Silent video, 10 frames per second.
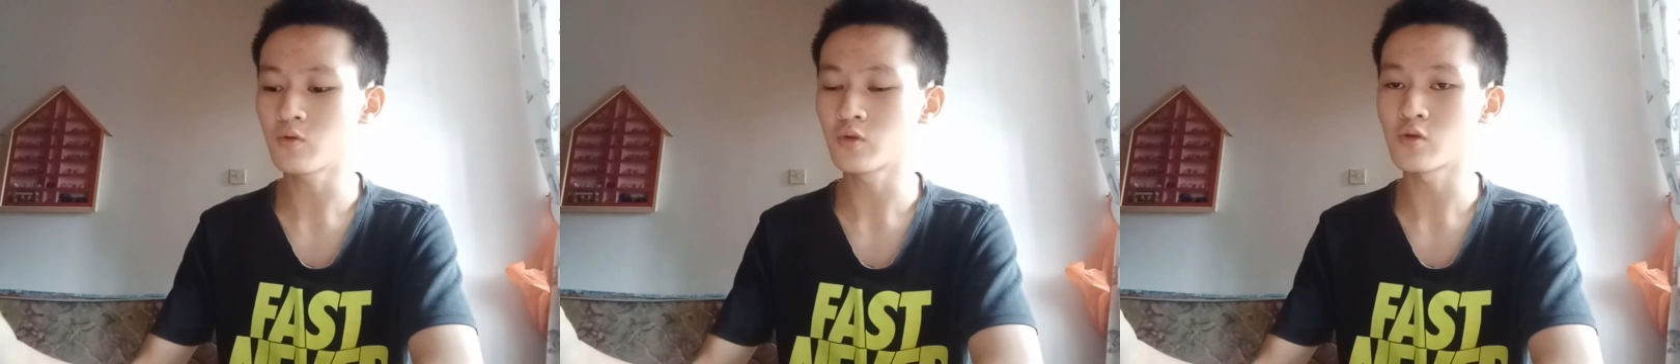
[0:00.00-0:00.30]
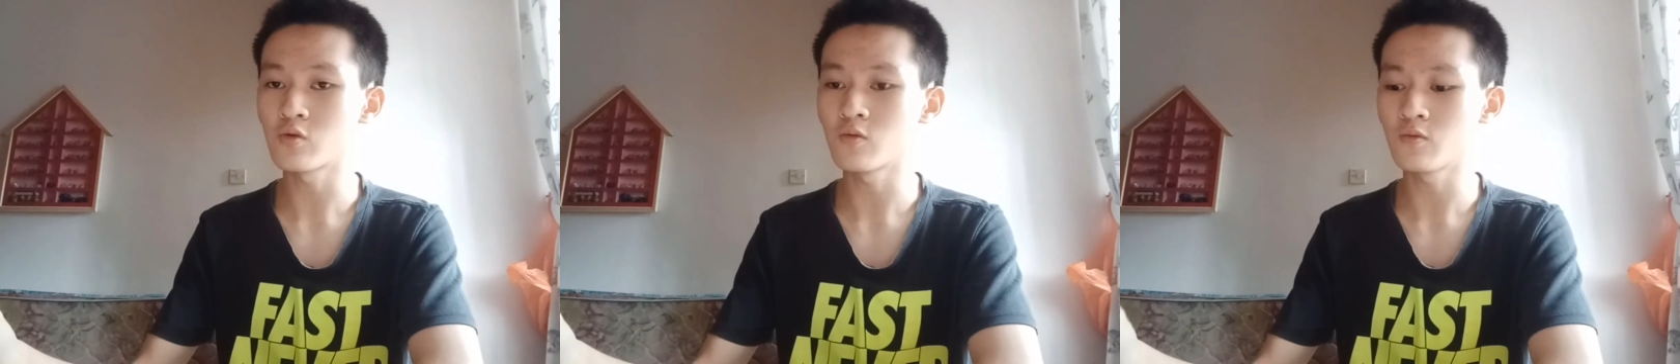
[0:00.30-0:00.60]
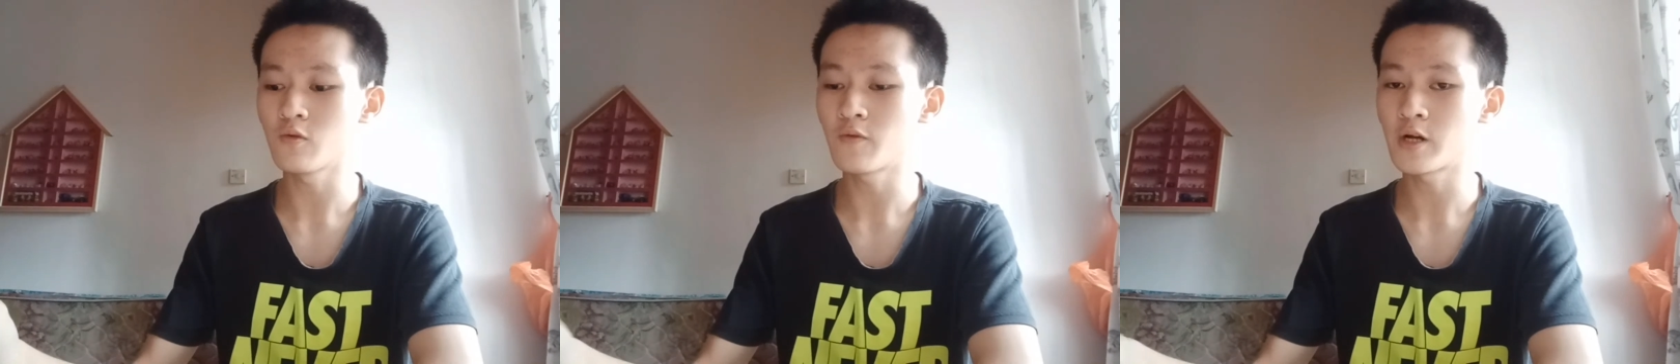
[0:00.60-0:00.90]
to the
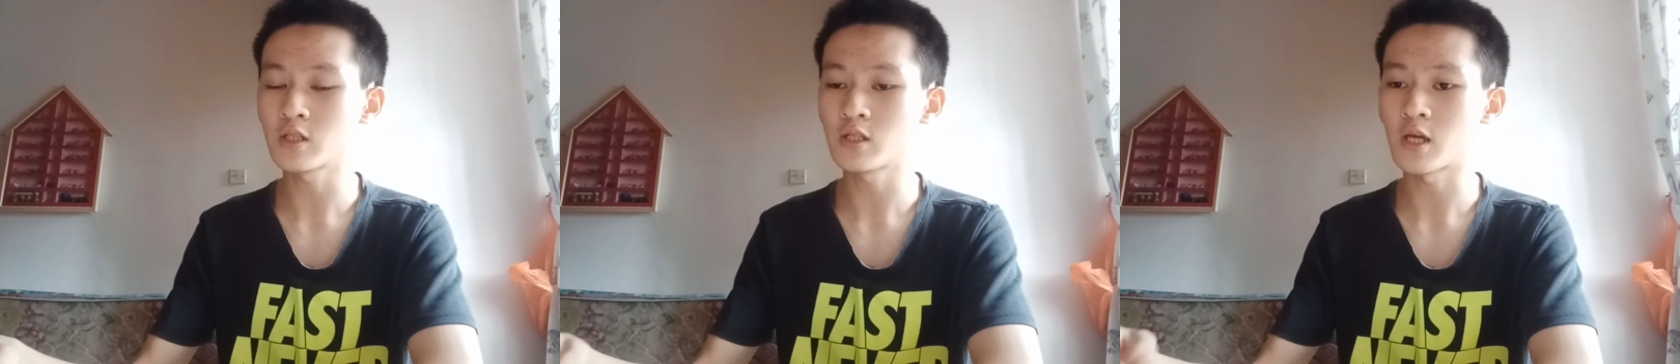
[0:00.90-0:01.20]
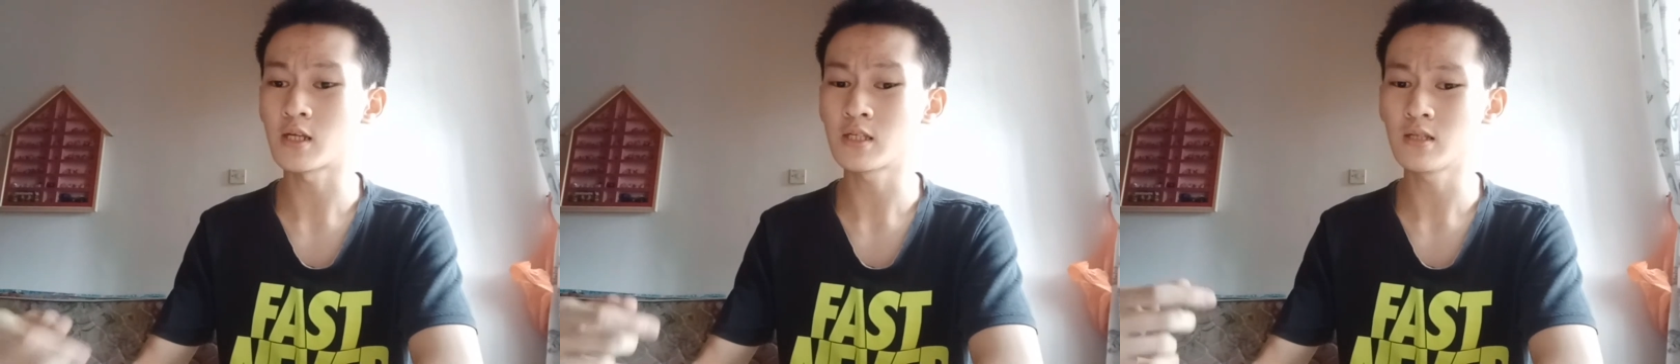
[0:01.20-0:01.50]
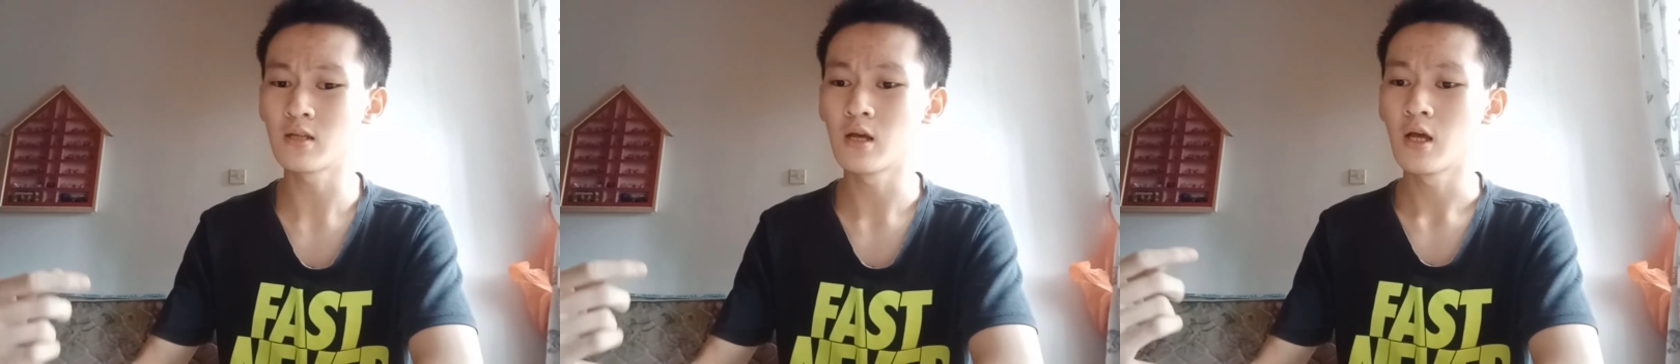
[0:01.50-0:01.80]
UV radiation,
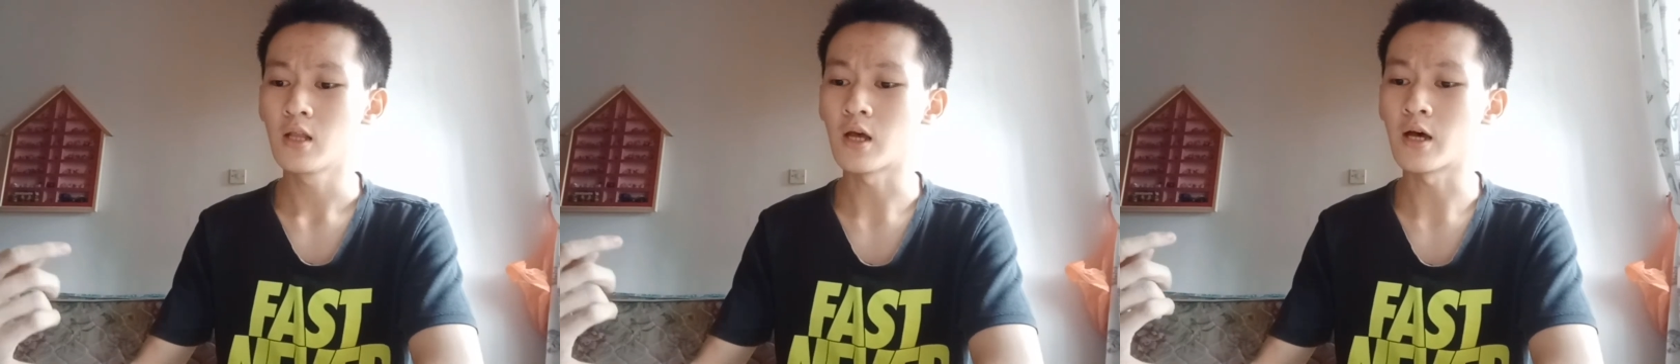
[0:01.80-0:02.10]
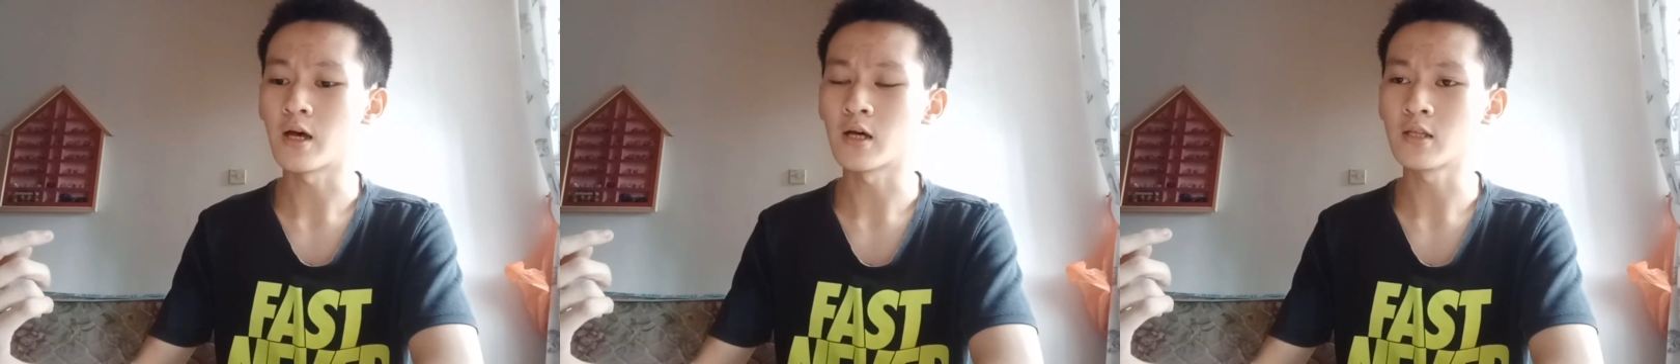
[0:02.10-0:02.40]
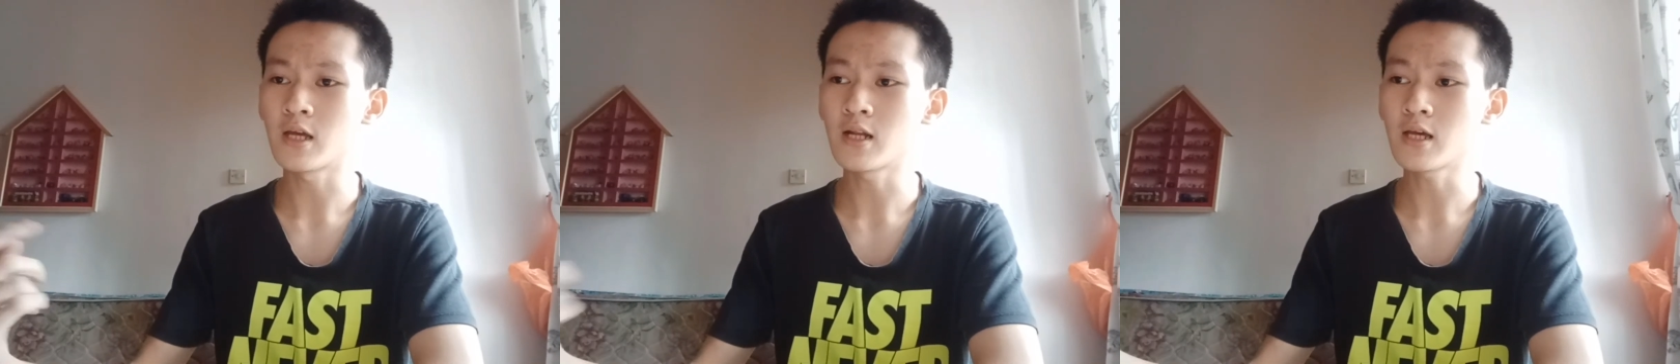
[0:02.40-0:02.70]

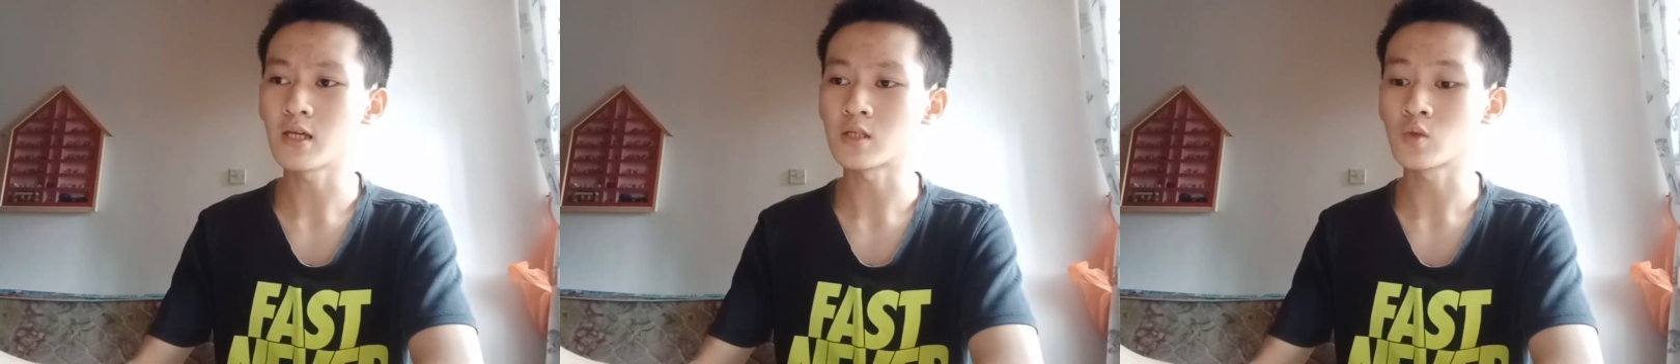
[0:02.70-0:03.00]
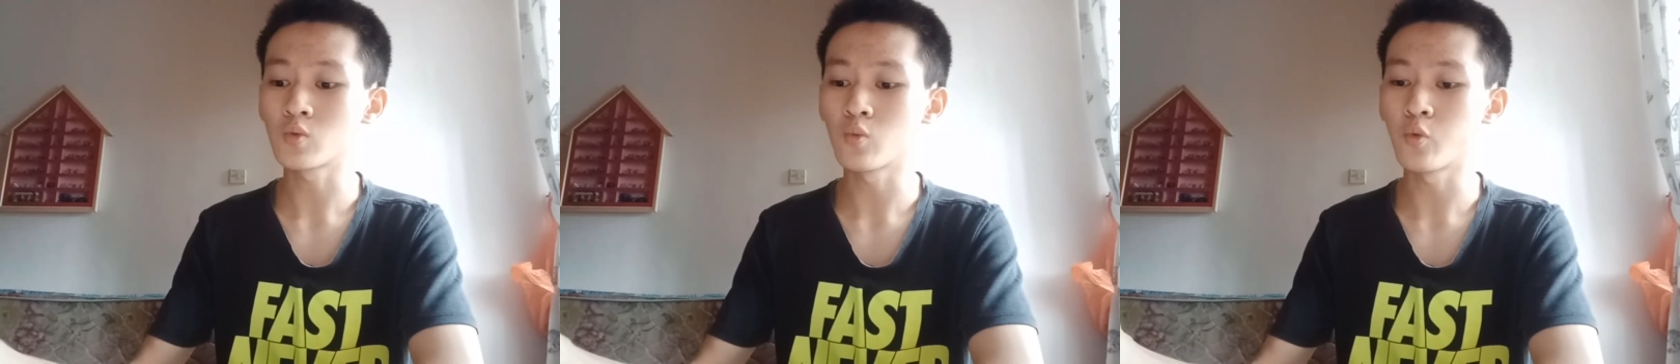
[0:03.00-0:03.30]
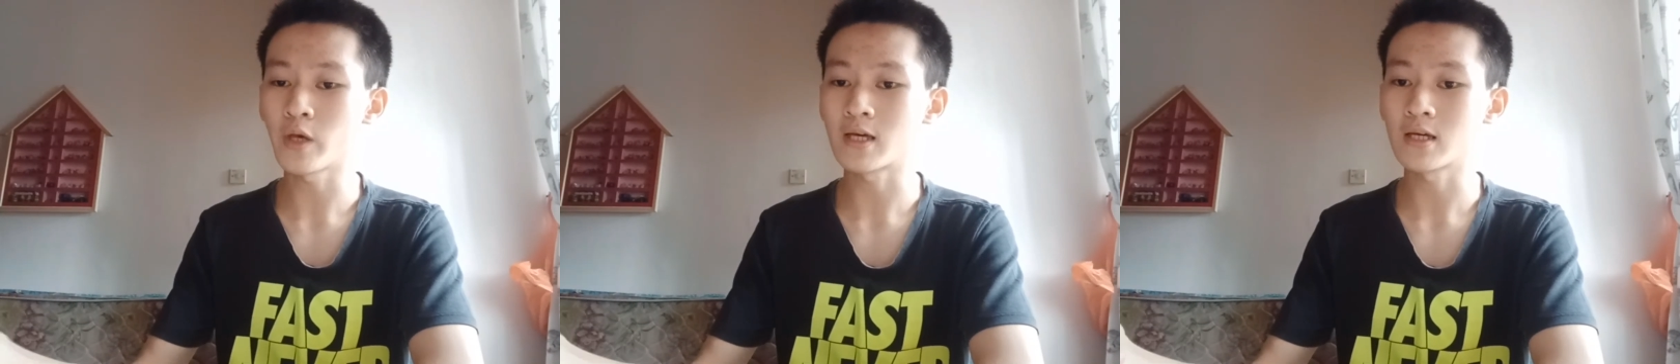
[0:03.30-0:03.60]
DNA is
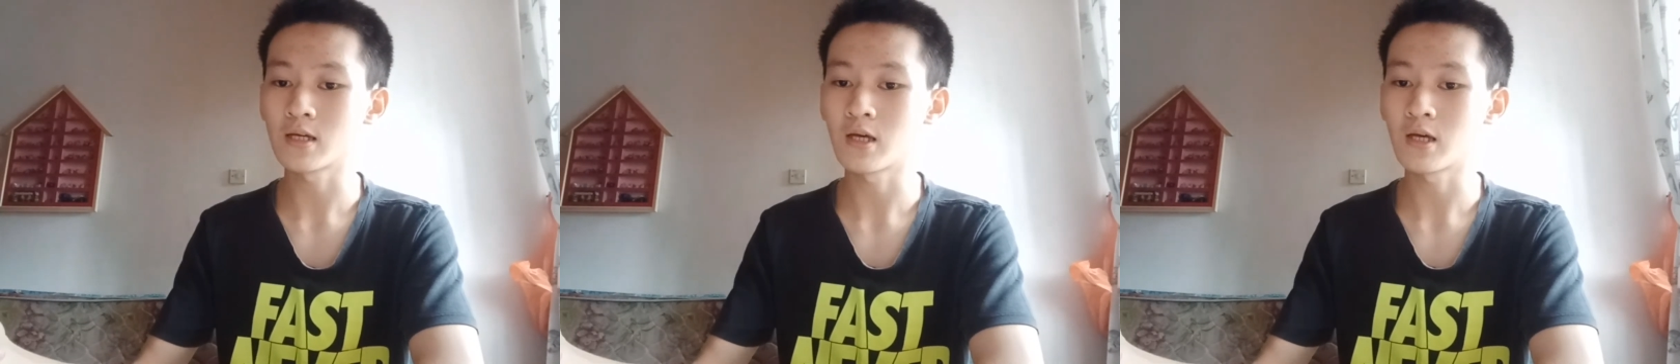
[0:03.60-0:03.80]
weak